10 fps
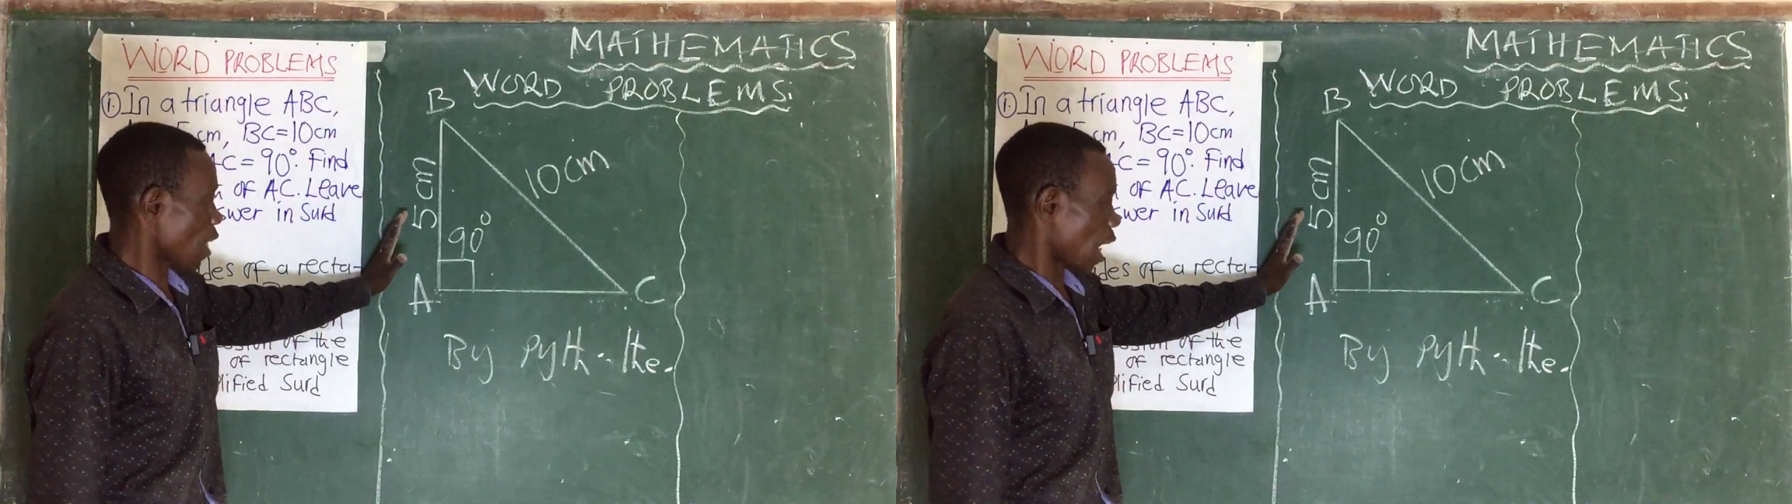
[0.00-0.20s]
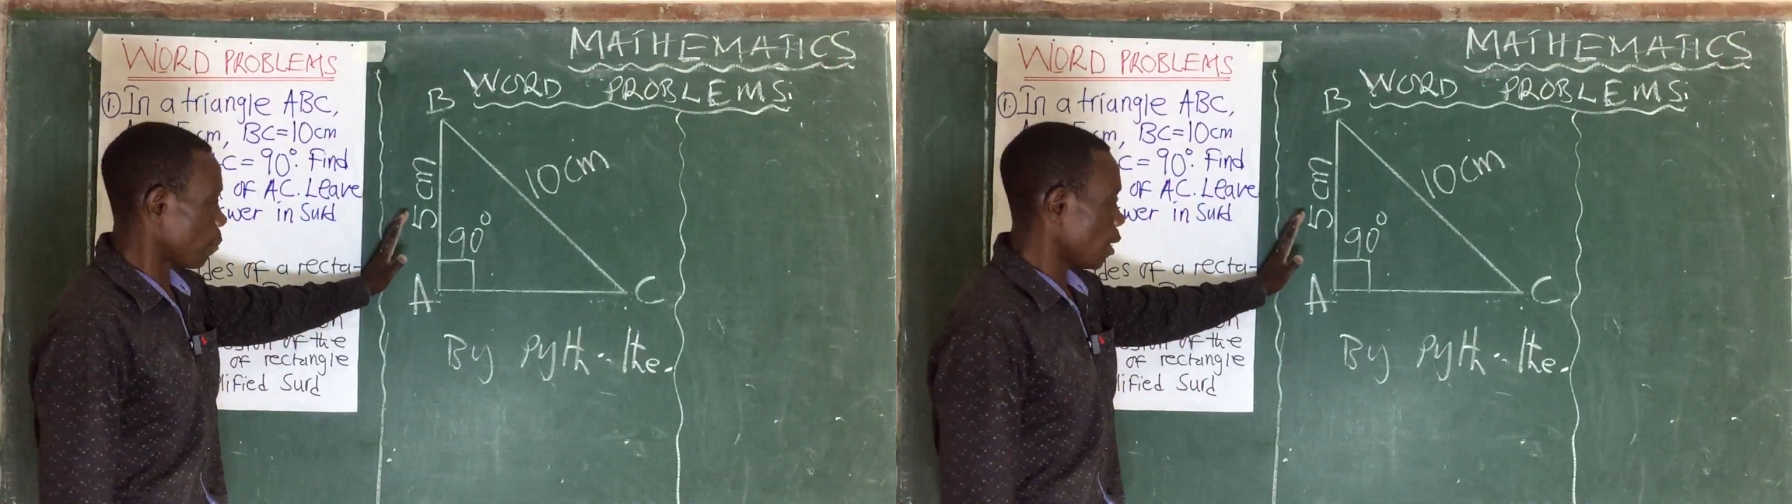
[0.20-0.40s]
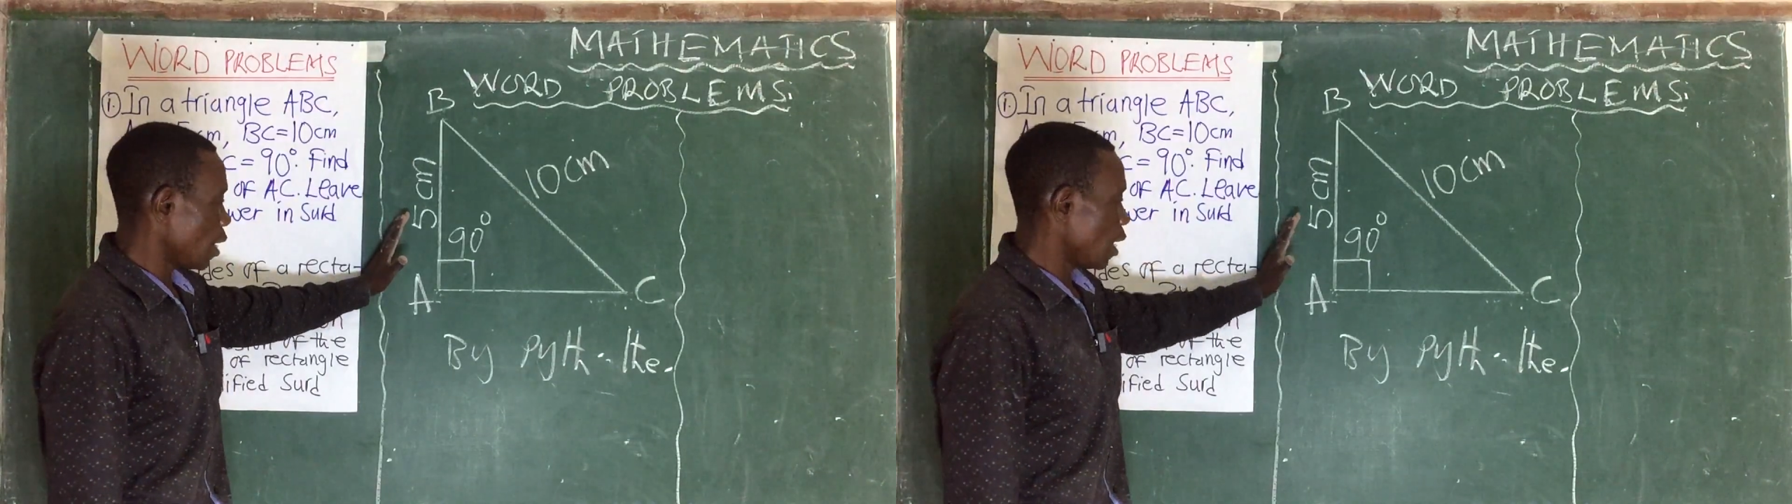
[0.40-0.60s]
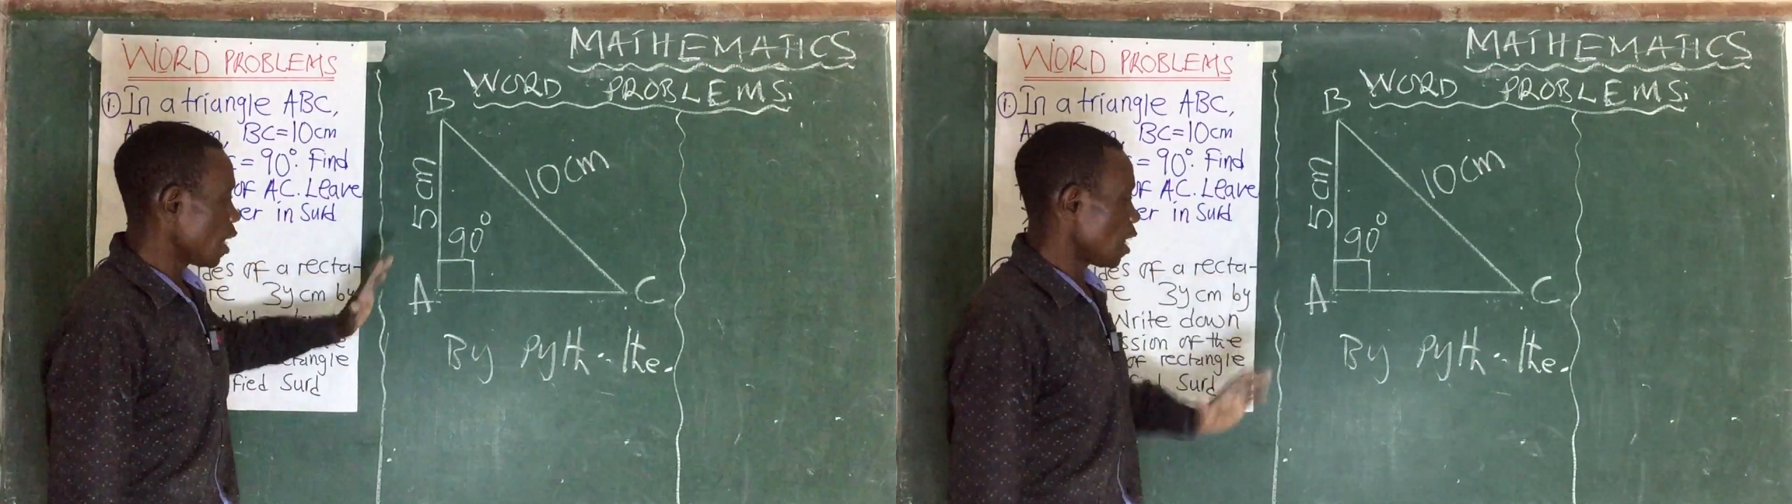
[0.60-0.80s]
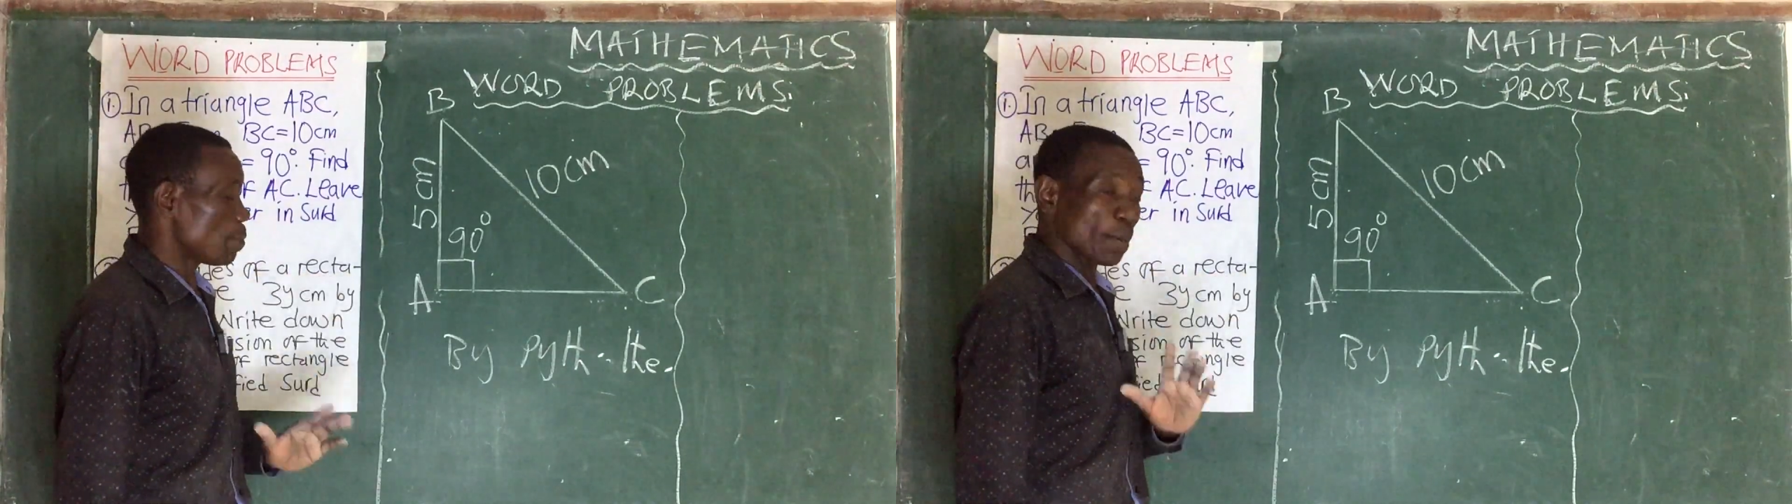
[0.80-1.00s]
there,
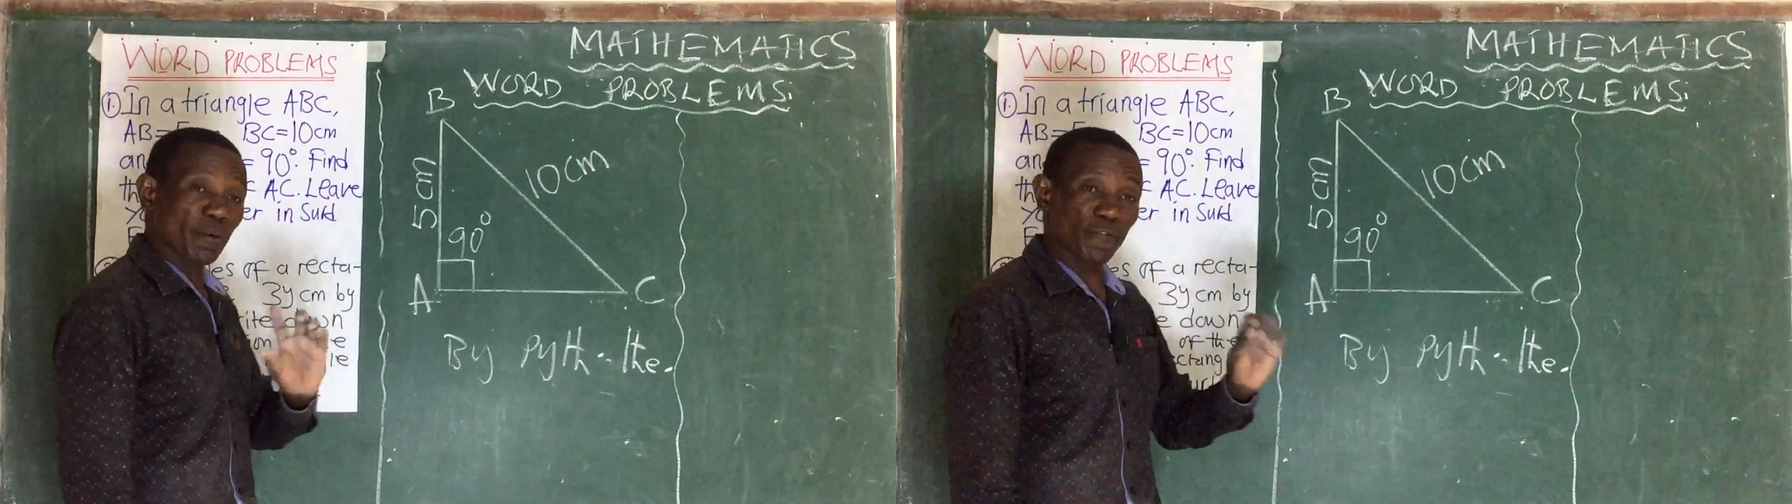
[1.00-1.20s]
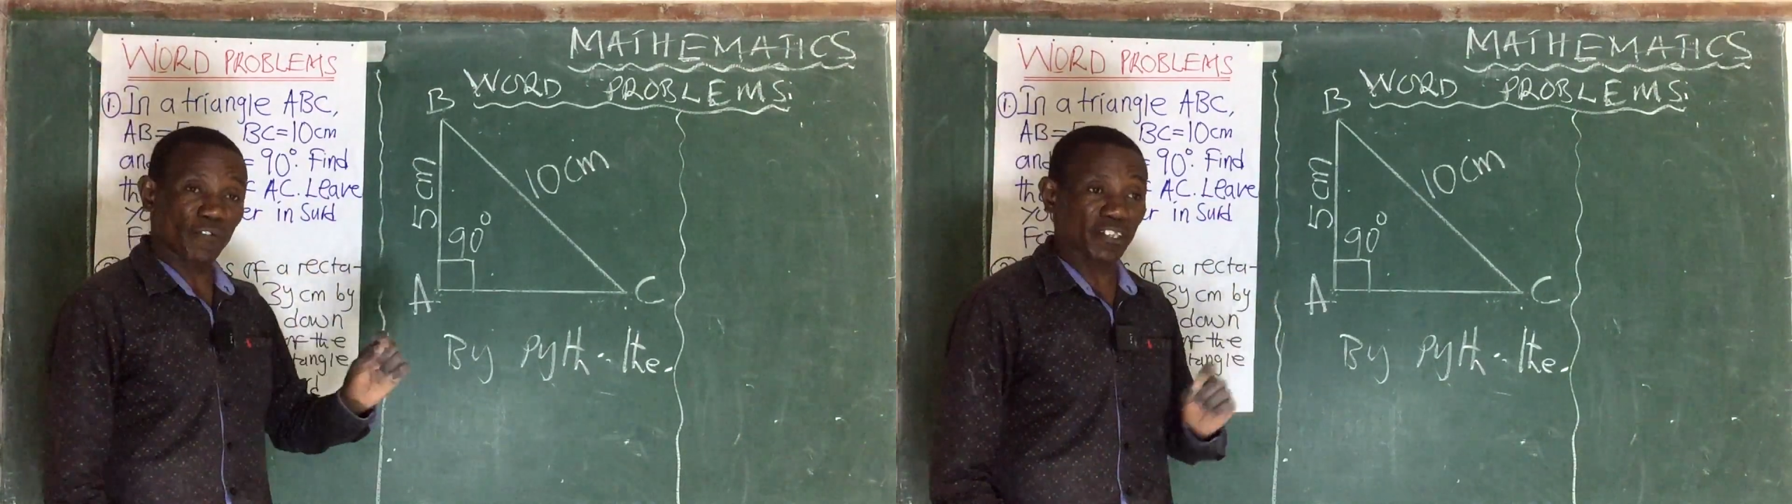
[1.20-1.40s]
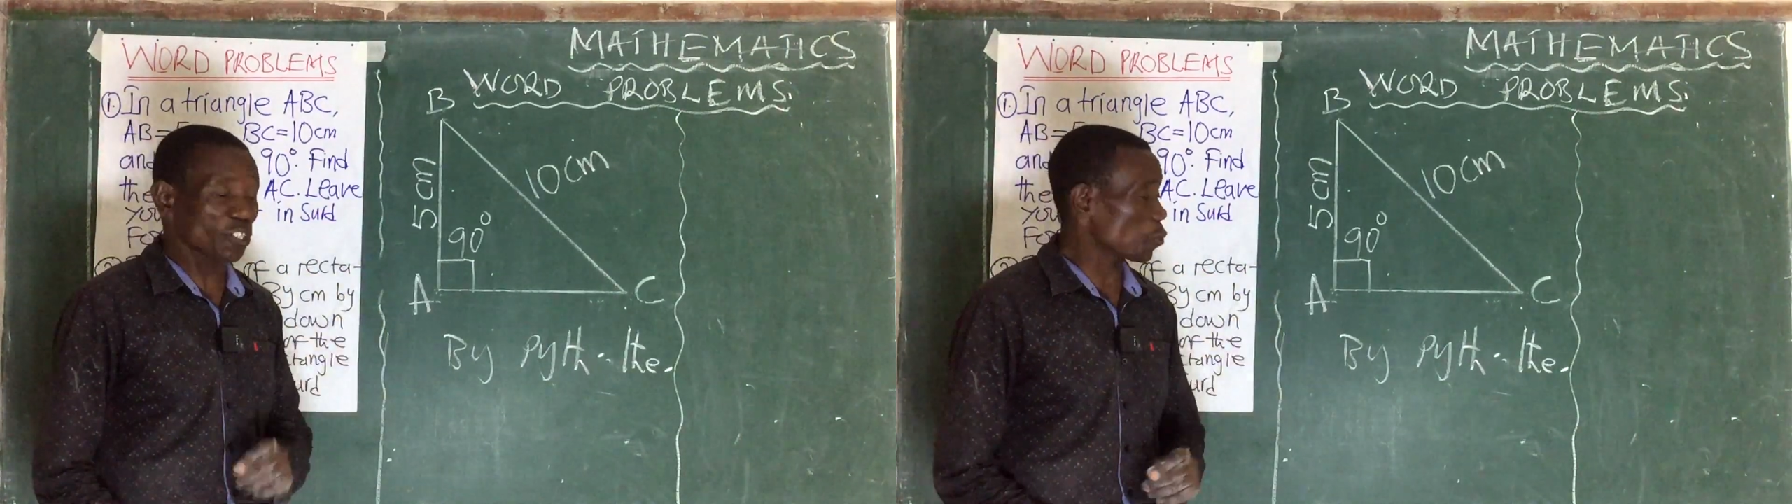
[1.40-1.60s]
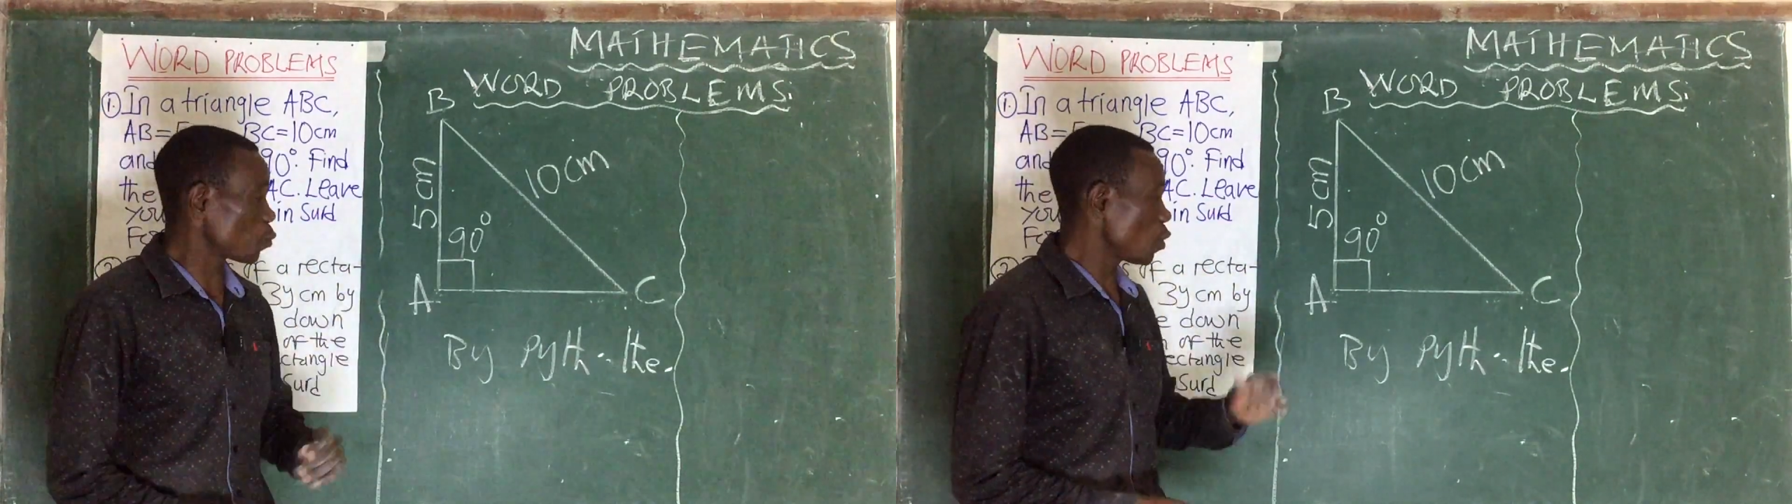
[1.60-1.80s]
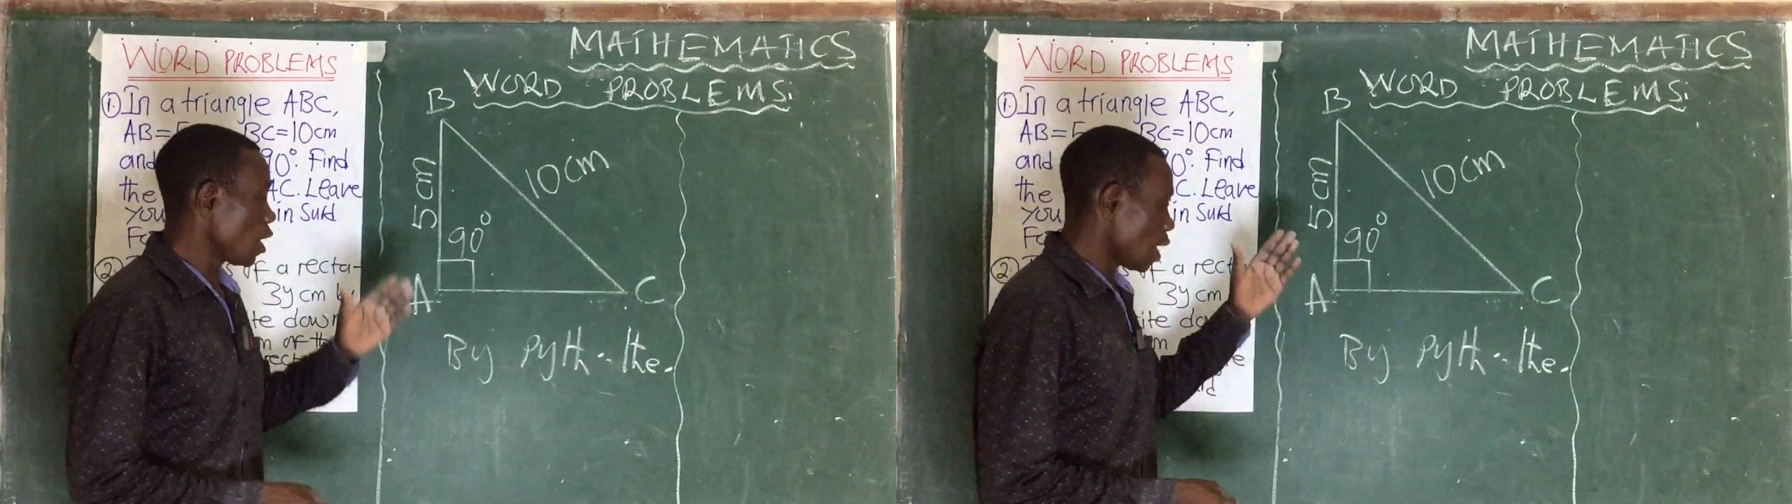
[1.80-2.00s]
remember first
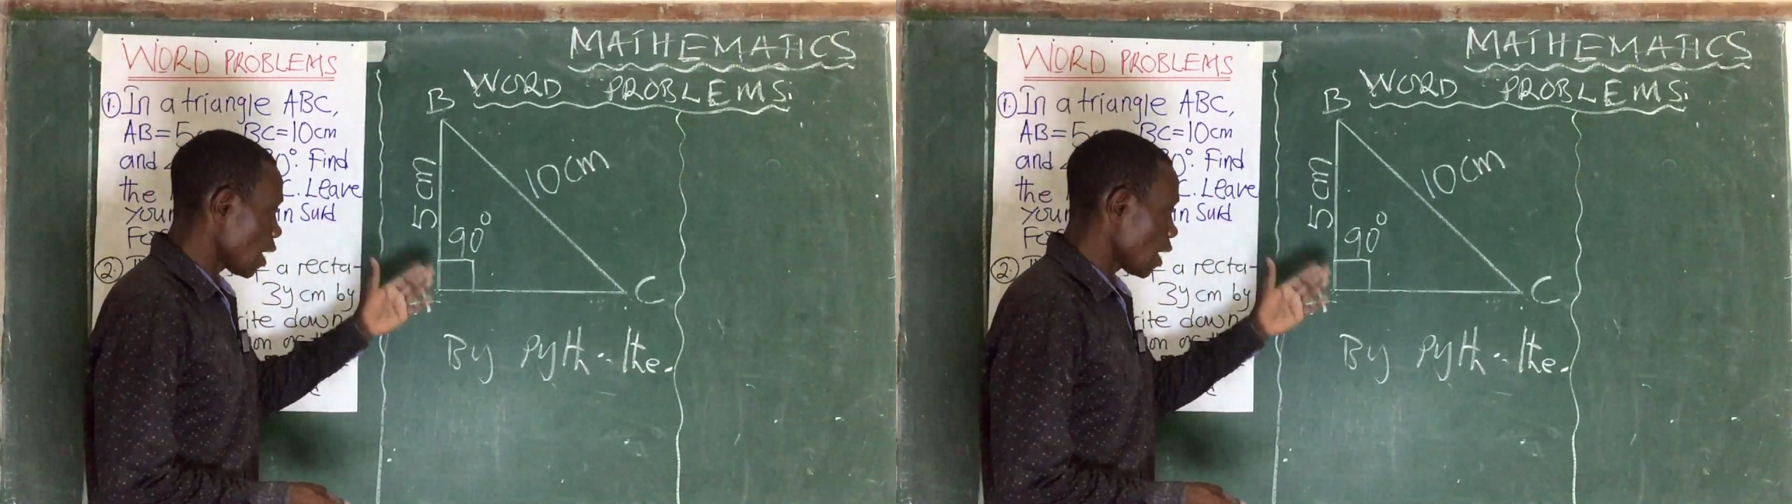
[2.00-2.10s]
to